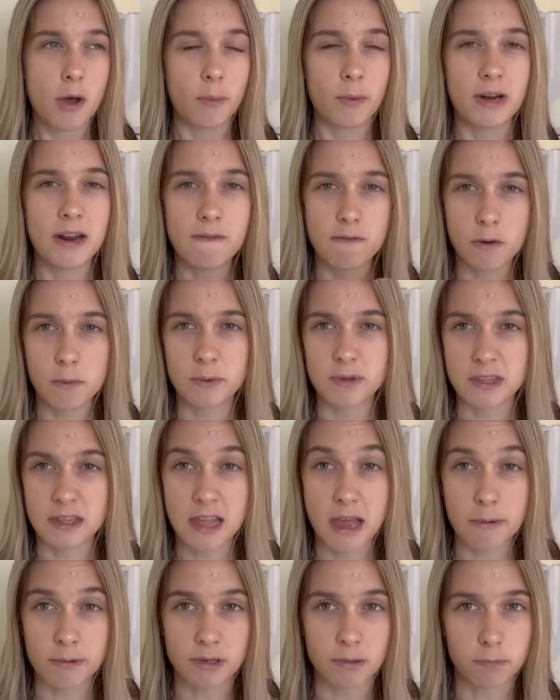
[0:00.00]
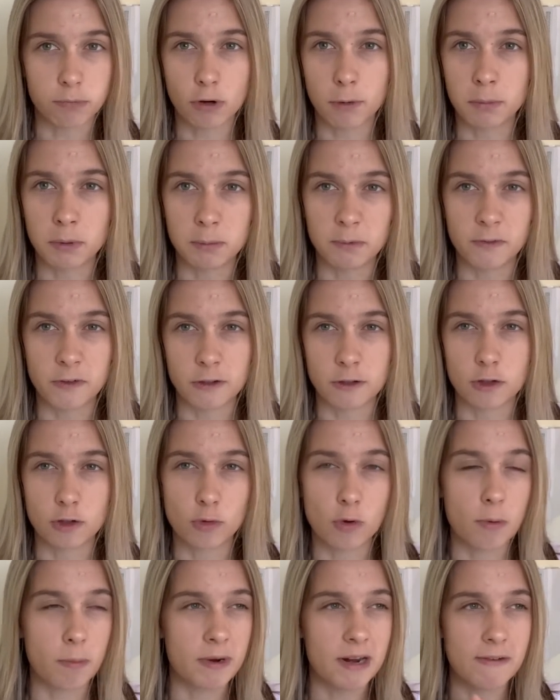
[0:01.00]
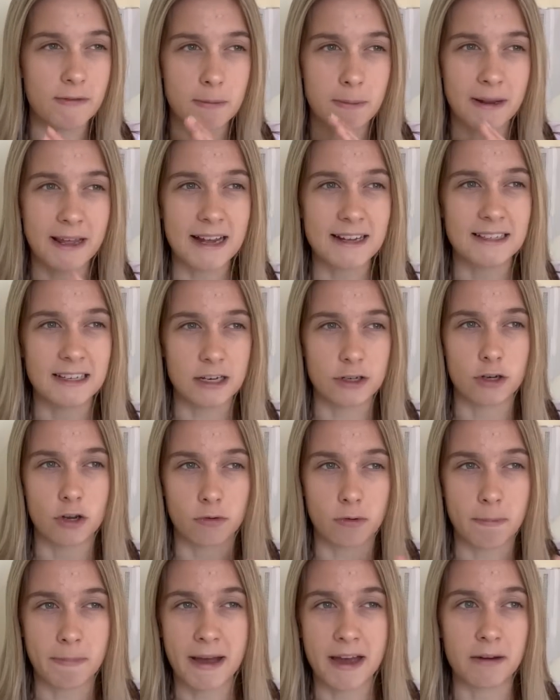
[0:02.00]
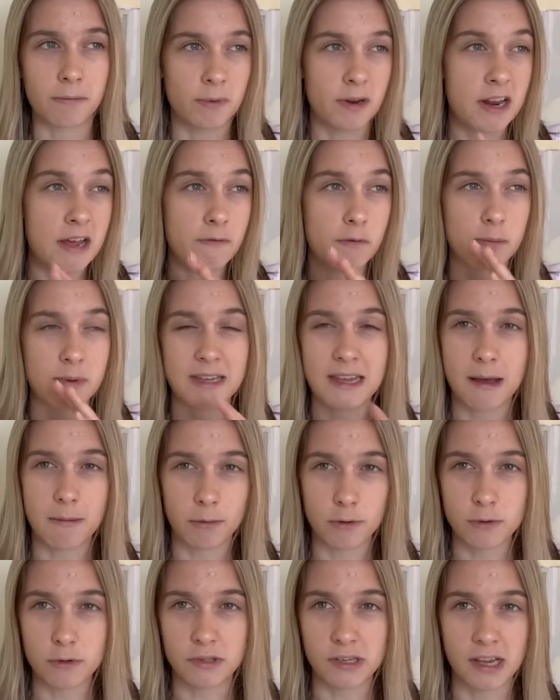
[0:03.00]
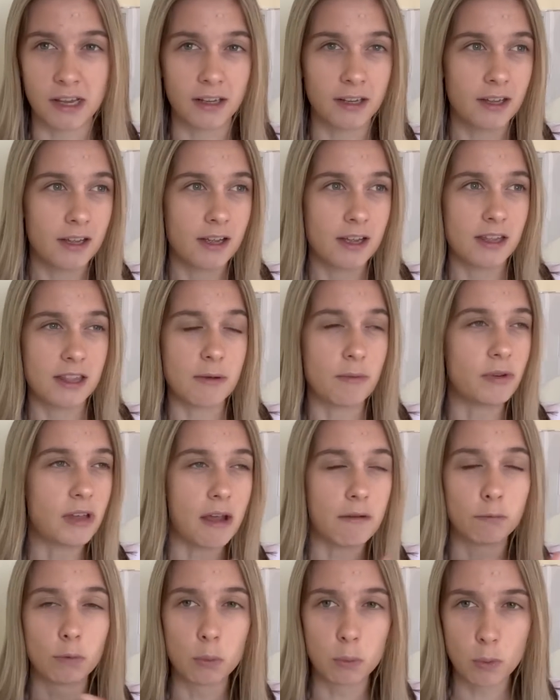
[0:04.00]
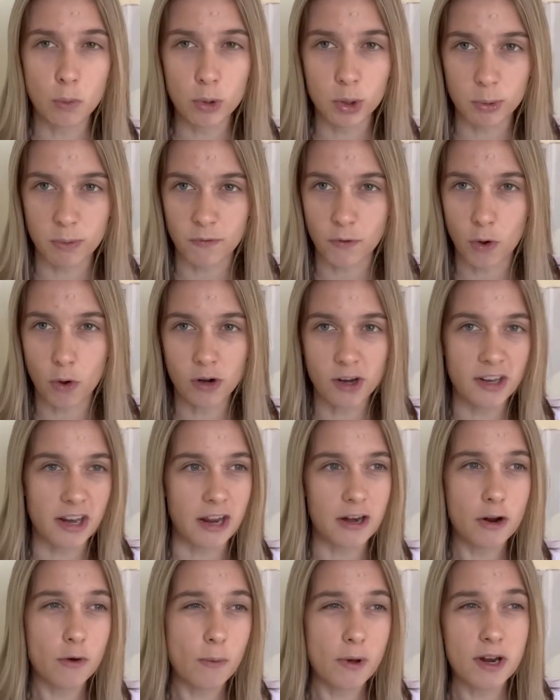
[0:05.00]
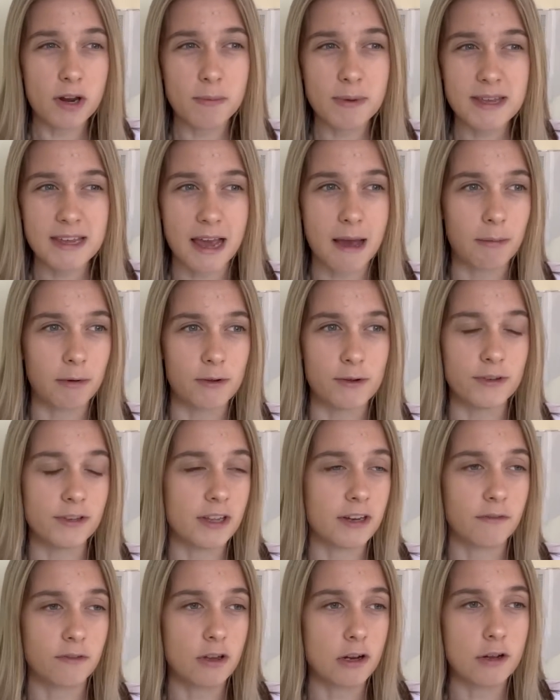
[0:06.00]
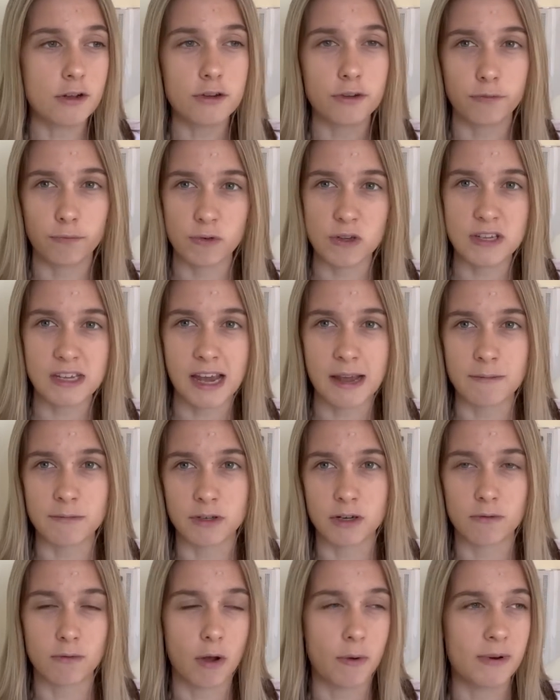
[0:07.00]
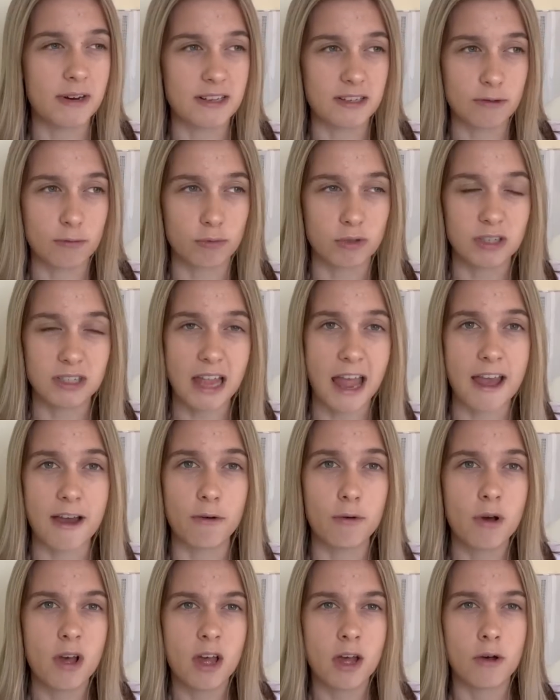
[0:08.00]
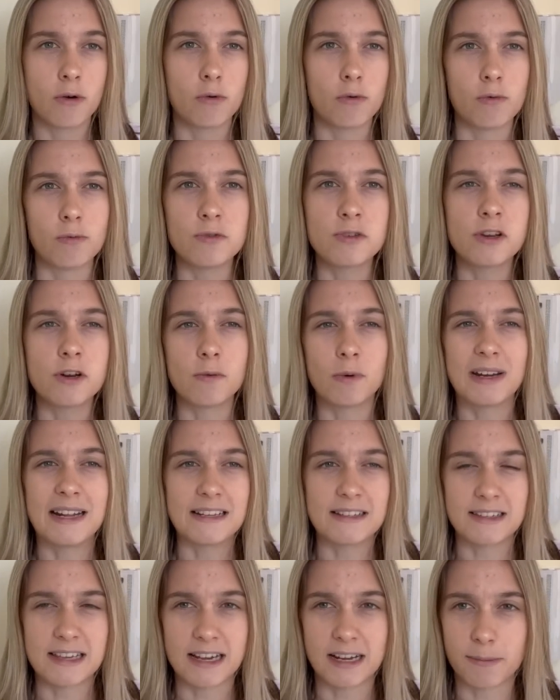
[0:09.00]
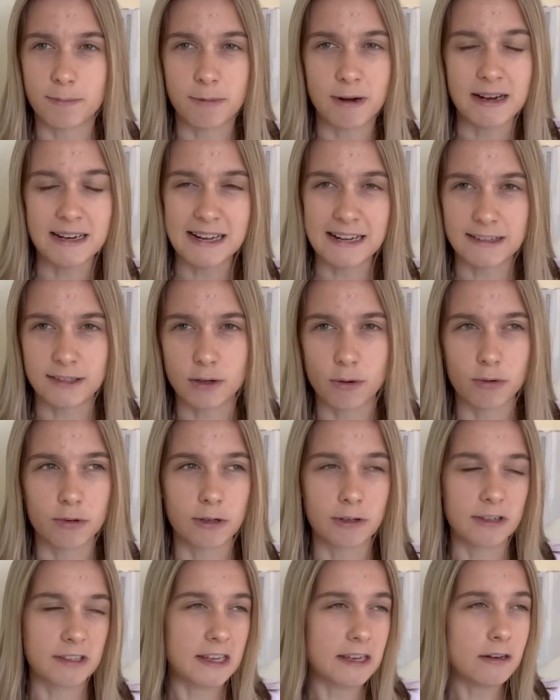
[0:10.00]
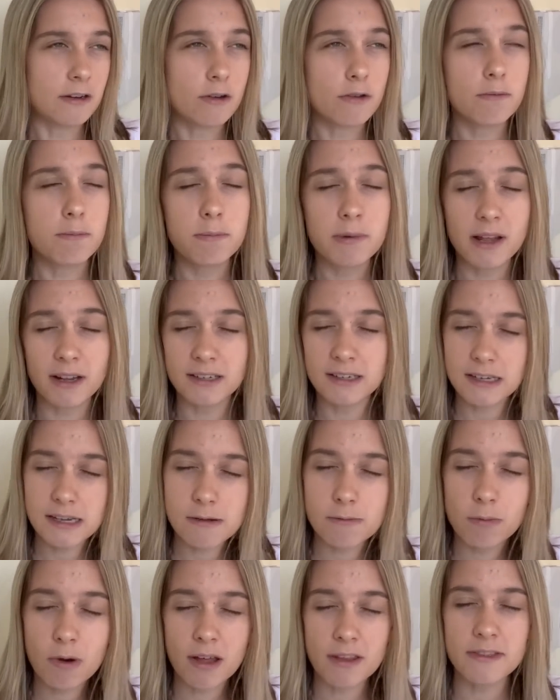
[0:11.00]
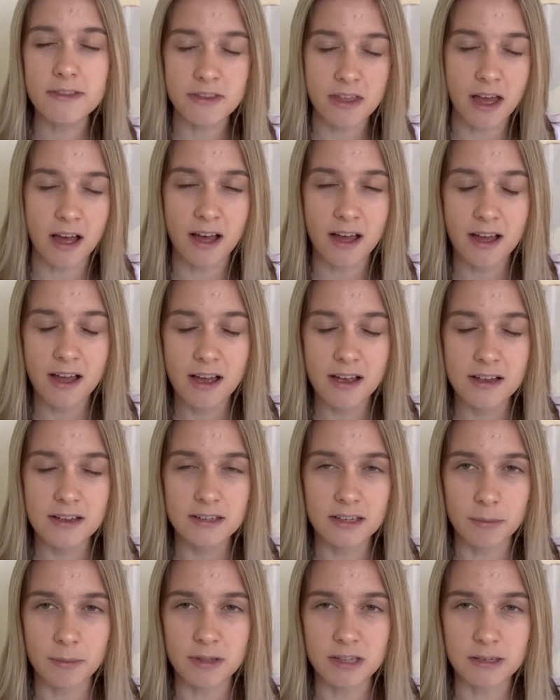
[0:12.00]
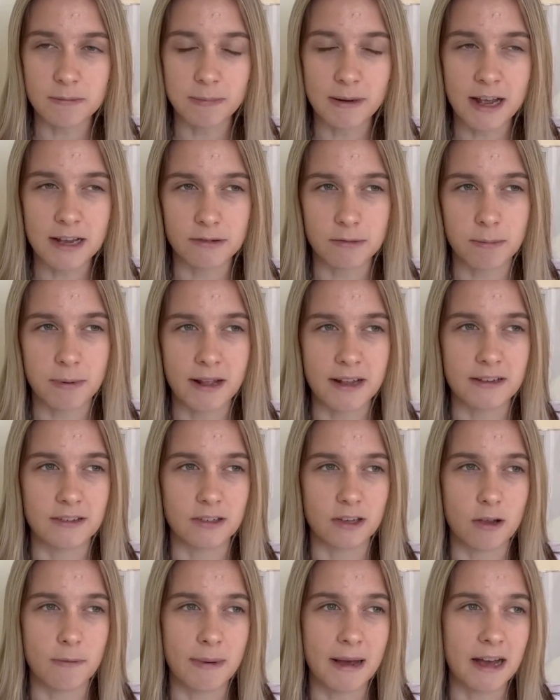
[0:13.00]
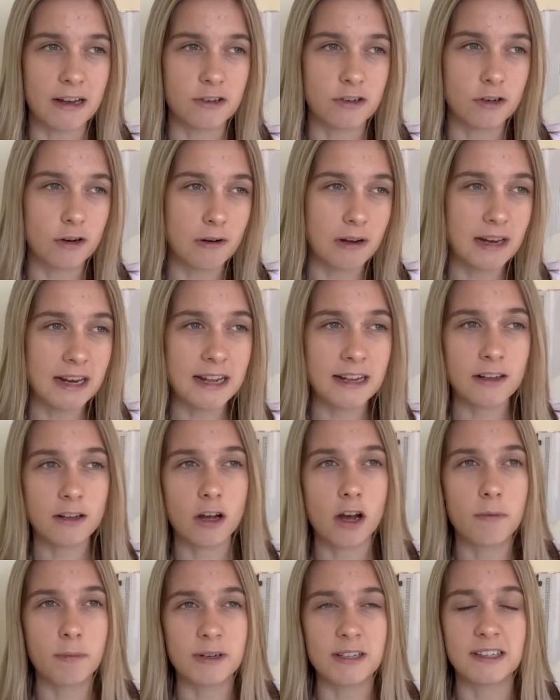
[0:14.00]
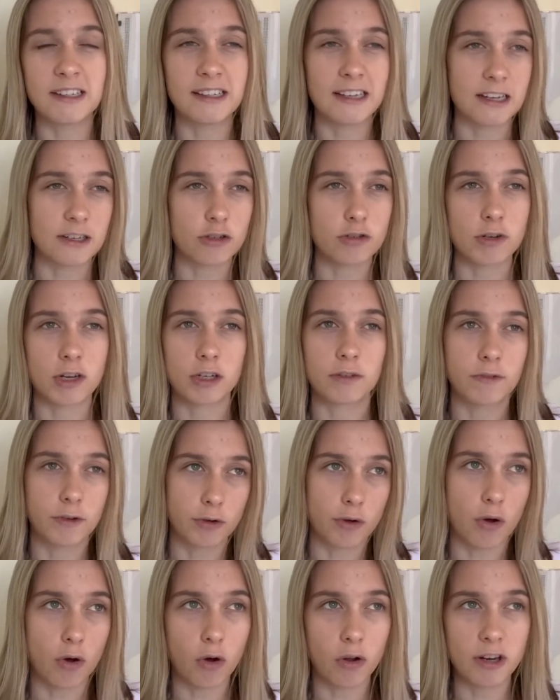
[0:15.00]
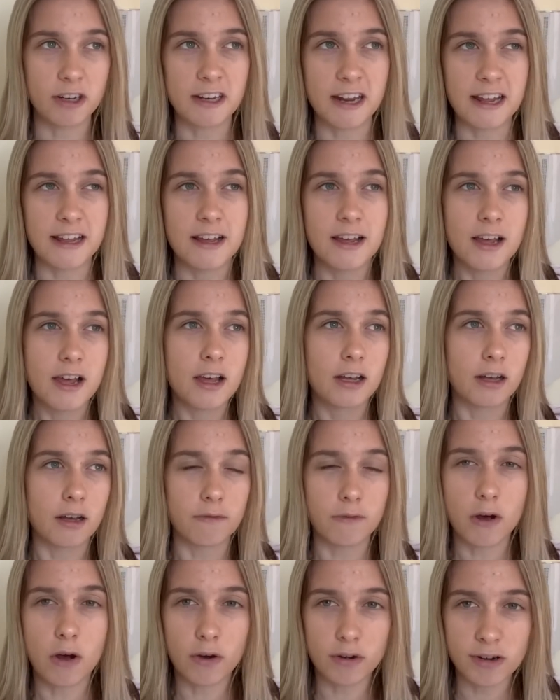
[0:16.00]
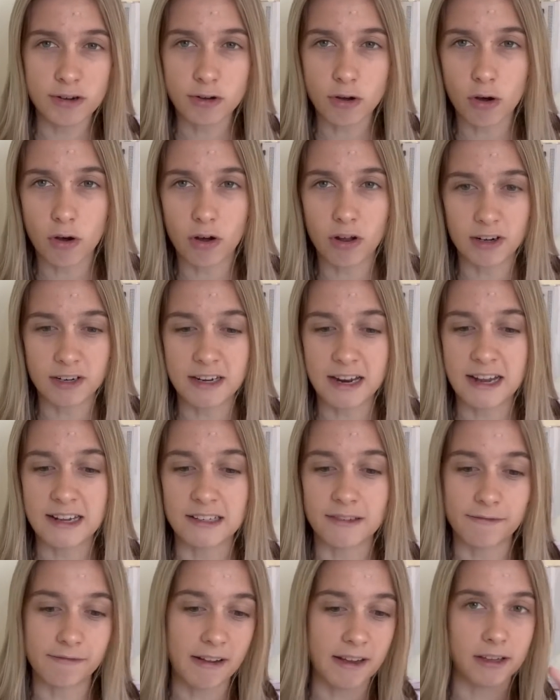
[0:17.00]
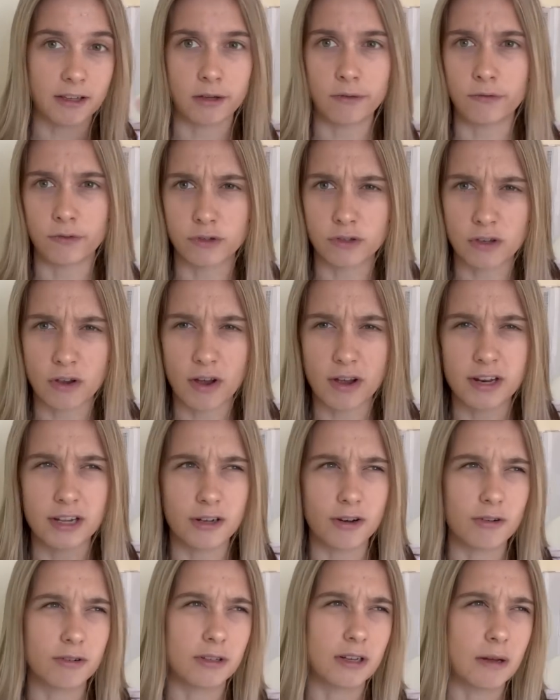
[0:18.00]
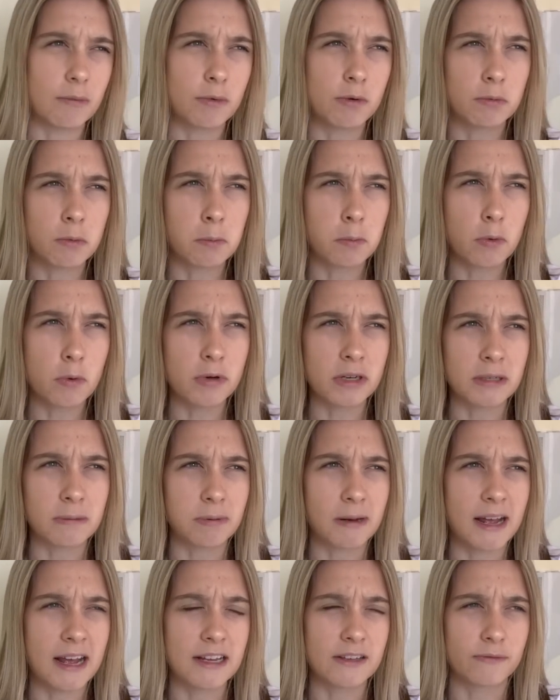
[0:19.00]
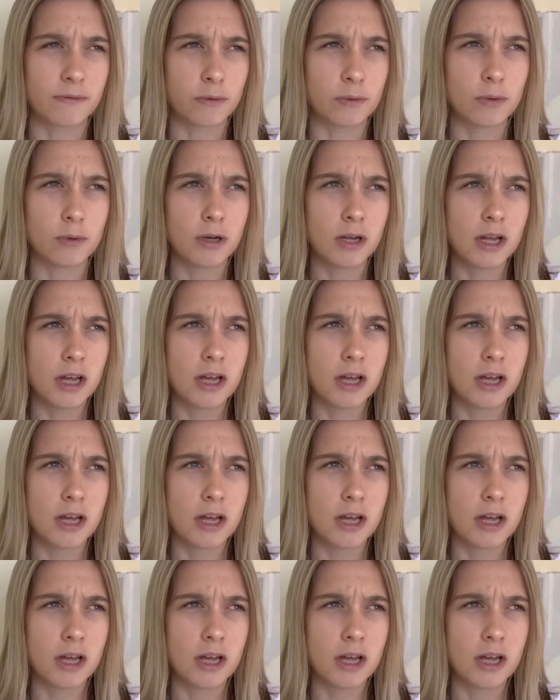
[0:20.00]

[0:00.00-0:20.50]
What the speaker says: whenever there was a problem within the squad, whenever player tensions were bad, whenever we kept losing, they were getting rewarded with a holiday. No wonder we kept losing. If you lose 3 games in a row and it's all stale, or, you know what, let's take a break, let's go on holiday. No bloody wonder some of these players are playing so bad. You know, Lingard, when he didn't get his transfer, got a holiday. Cavani got a holiday as a thank you for signing on. Like, we're rewarding players for,